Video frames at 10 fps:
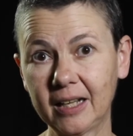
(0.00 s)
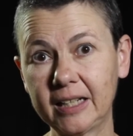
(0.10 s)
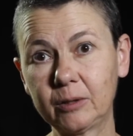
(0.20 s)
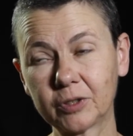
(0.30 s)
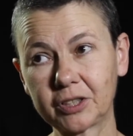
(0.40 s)

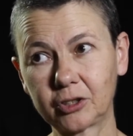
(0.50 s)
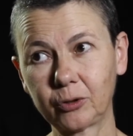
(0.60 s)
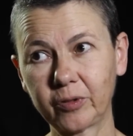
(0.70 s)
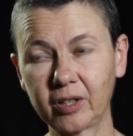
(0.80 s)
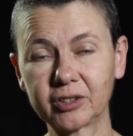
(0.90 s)
it was
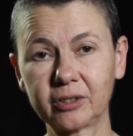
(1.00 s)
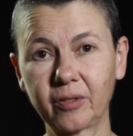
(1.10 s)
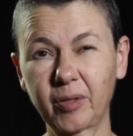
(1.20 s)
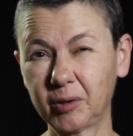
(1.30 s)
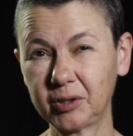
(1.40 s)

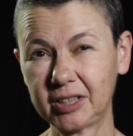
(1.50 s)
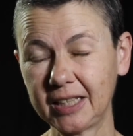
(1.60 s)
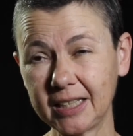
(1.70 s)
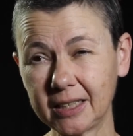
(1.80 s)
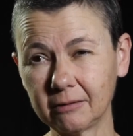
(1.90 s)

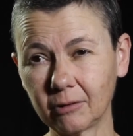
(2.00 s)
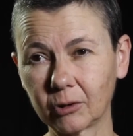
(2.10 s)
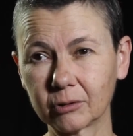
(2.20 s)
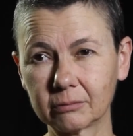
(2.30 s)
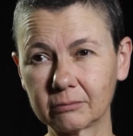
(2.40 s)
2013
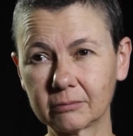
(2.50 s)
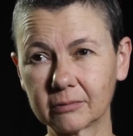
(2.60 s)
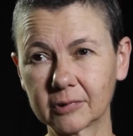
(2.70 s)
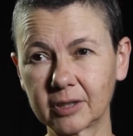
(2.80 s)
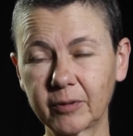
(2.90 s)
or
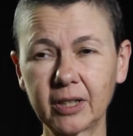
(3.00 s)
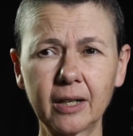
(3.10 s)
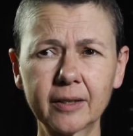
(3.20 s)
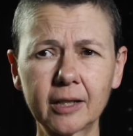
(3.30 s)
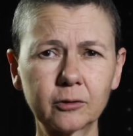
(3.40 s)
something
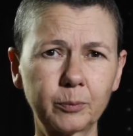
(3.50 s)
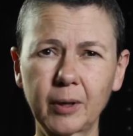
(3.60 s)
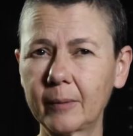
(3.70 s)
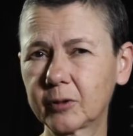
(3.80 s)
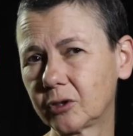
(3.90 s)
like that, or
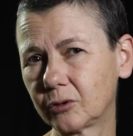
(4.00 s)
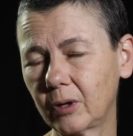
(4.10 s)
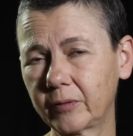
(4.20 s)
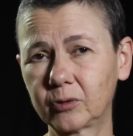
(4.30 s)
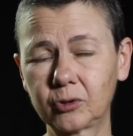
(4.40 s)
perhaps
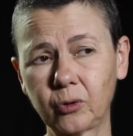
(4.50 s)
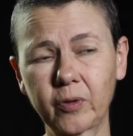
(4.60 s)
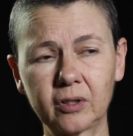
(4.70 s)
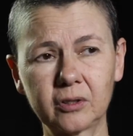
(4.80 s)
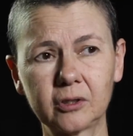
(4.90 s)

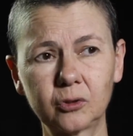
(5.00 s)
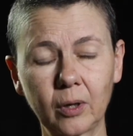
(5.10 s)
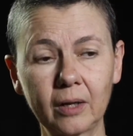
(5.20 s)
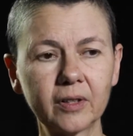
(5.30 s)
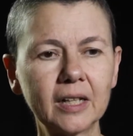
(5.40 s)

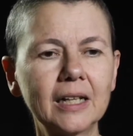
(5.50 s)
2012,